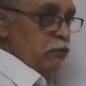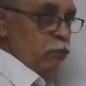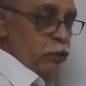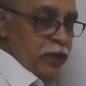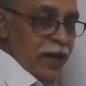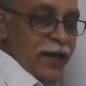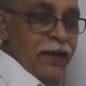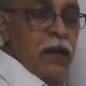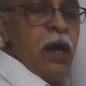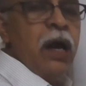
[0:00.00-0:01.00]

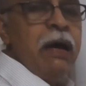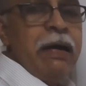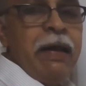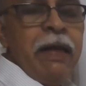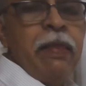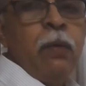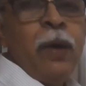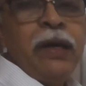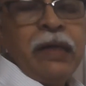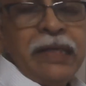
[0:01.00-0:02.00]
motile, another
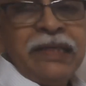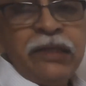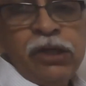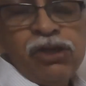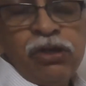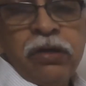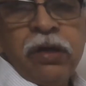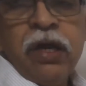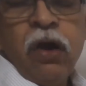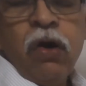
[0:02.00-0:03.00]
one is
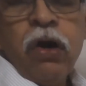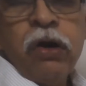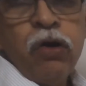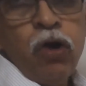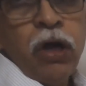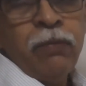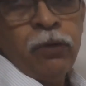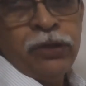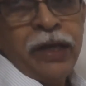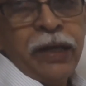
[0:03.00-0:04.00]
stationary or
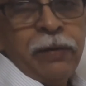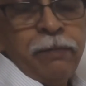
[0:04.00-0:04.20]
non-motile.